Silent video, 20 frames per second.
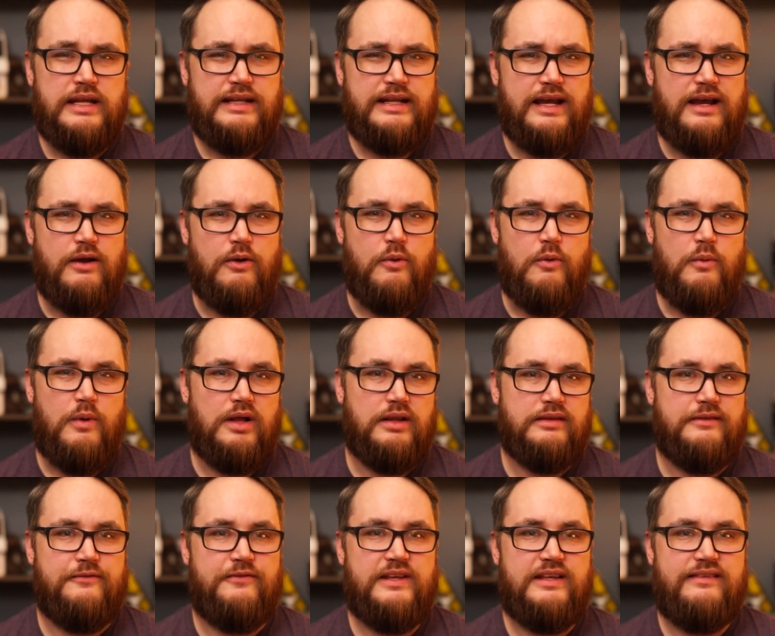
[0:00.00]
Now, while
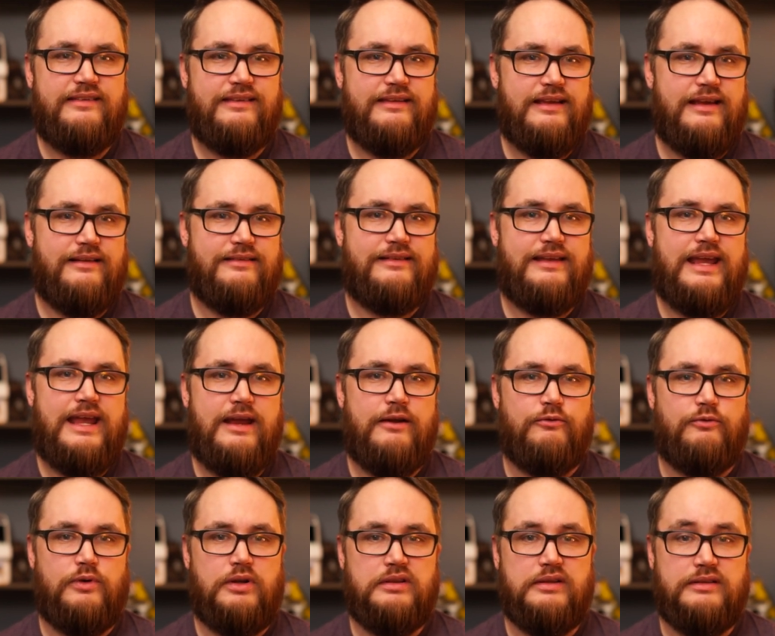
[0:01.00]
the VCS
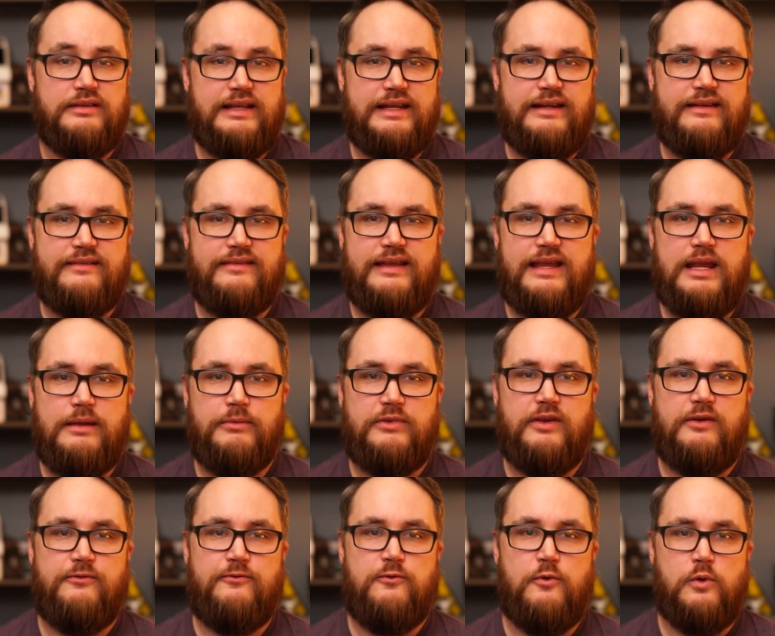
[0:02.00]
can't run the latest games
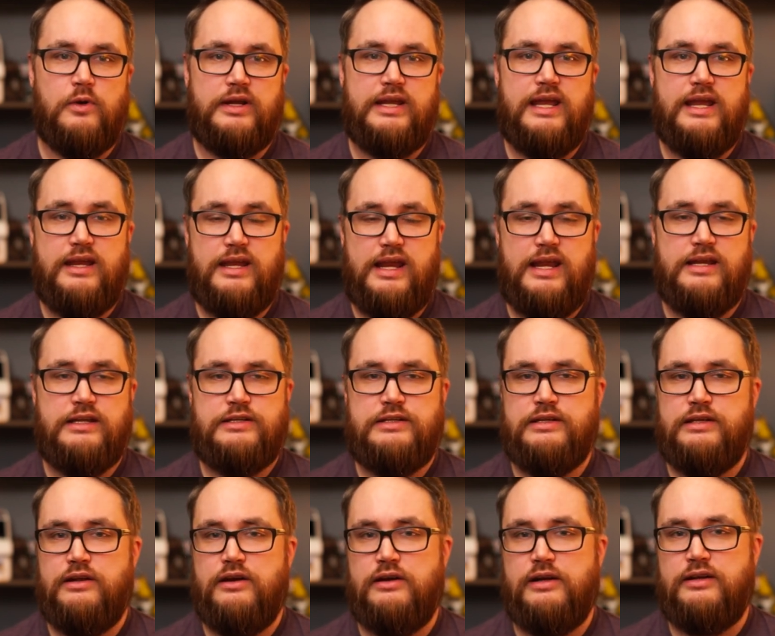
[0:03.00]
at 4K
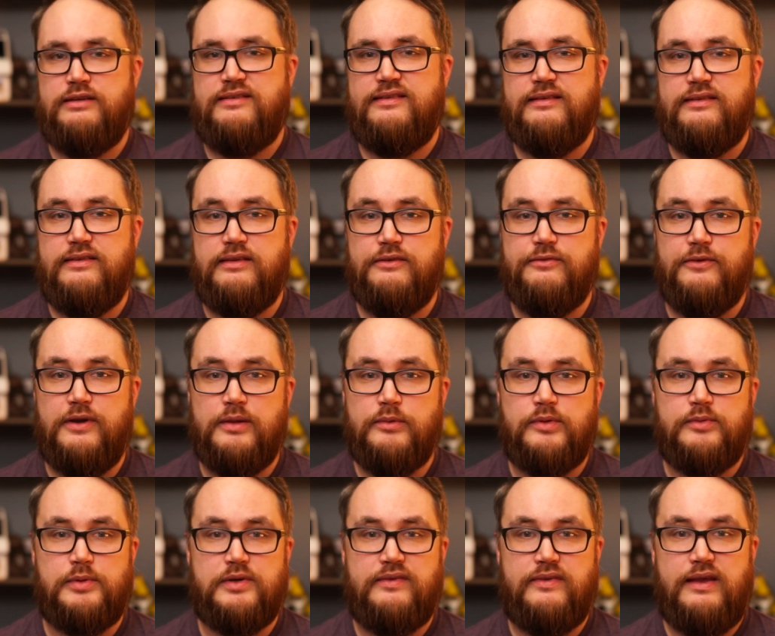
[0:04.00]
HDR at 60
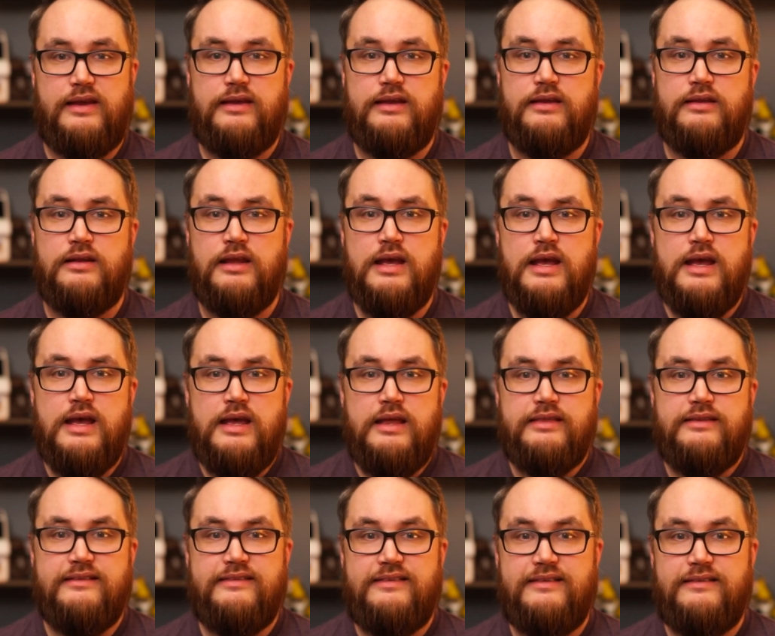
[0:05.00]
frames per second,
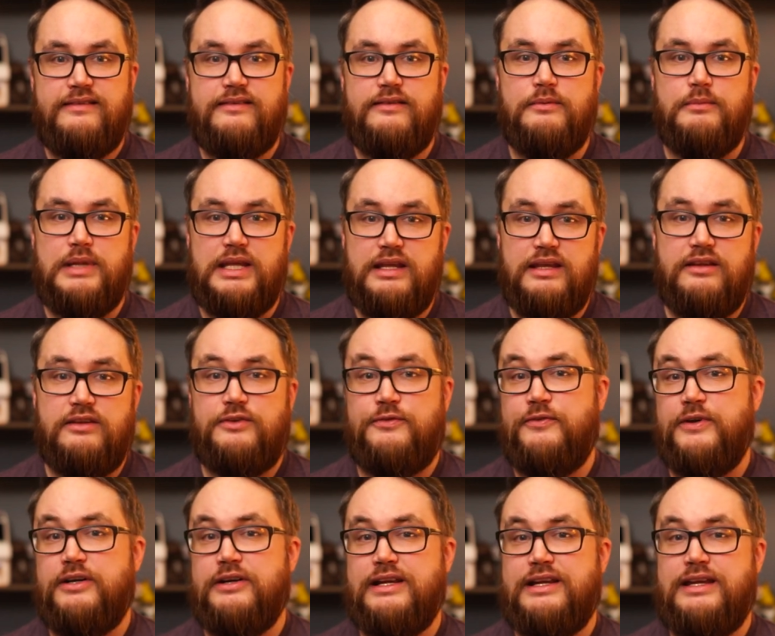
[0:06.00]
the system is
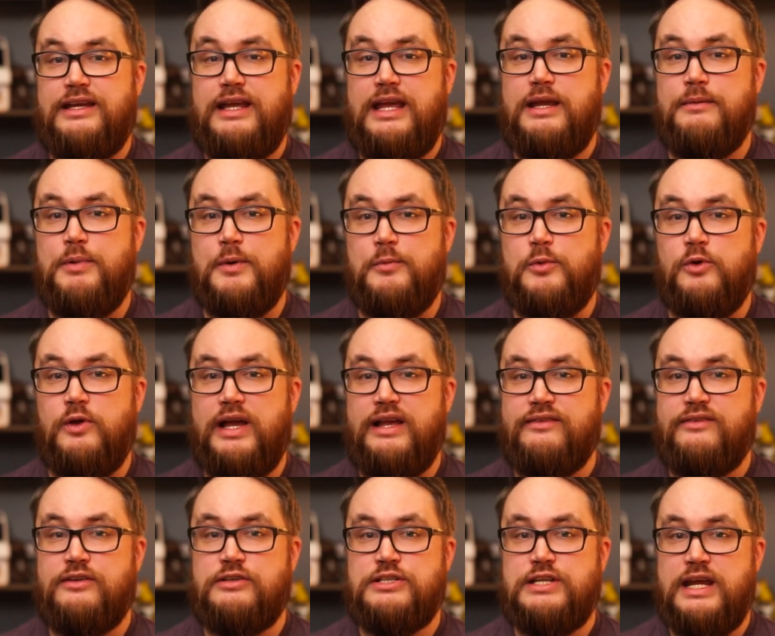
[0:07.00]
very capable
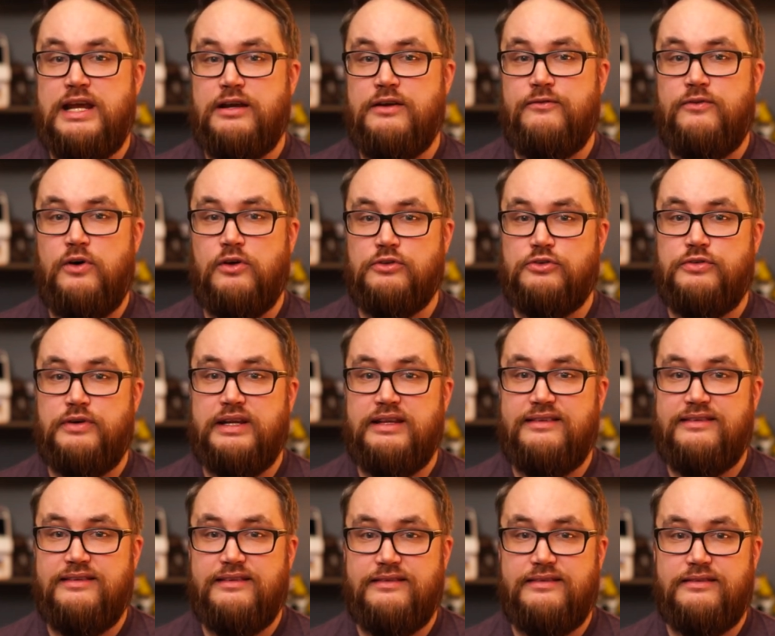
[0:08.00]
as a jack of all
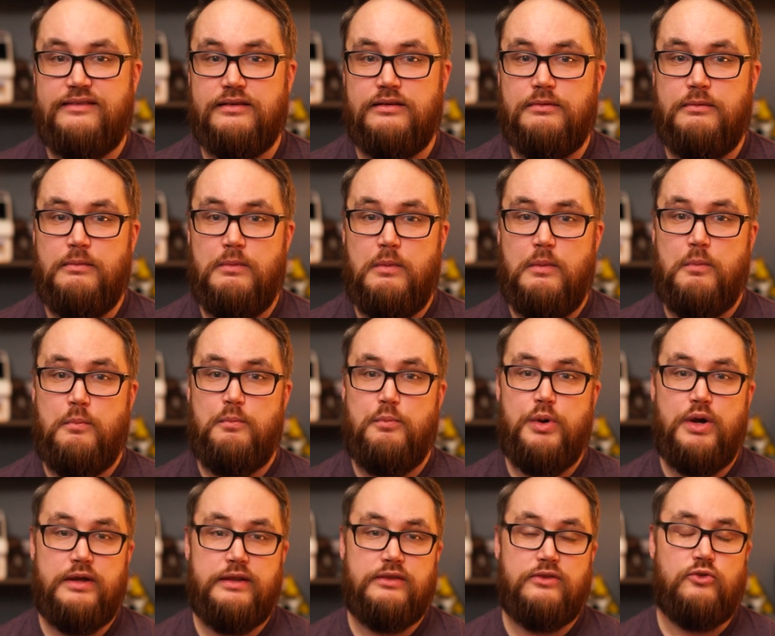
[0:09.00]
trades system,
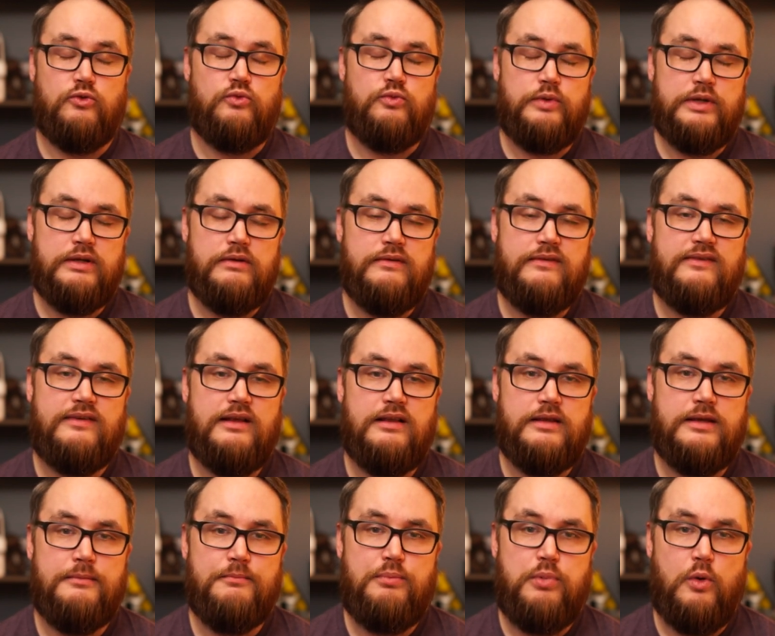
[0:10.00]
but the real
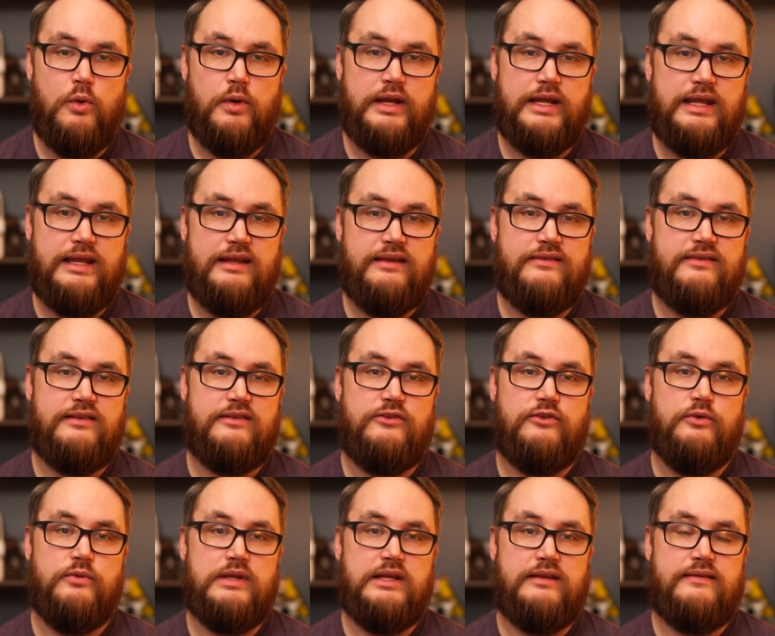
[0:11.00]
selling point is
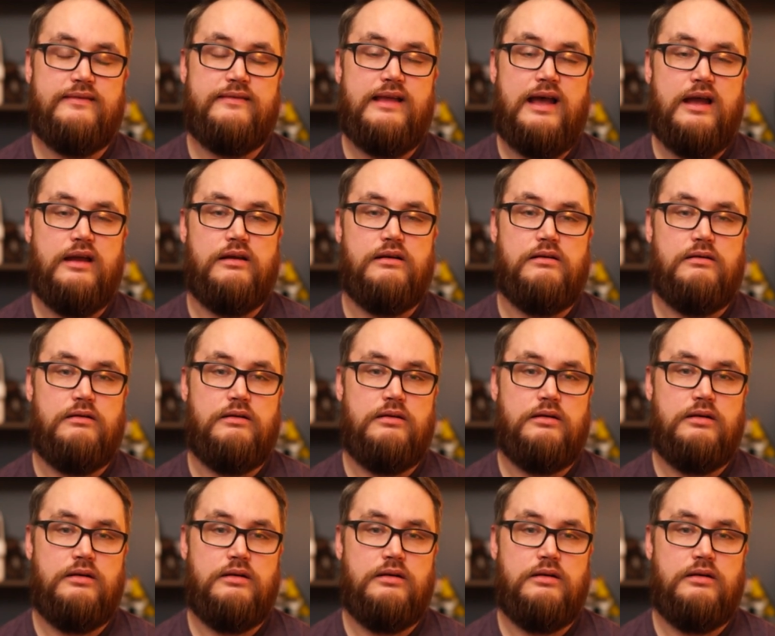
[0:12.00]
its unique style.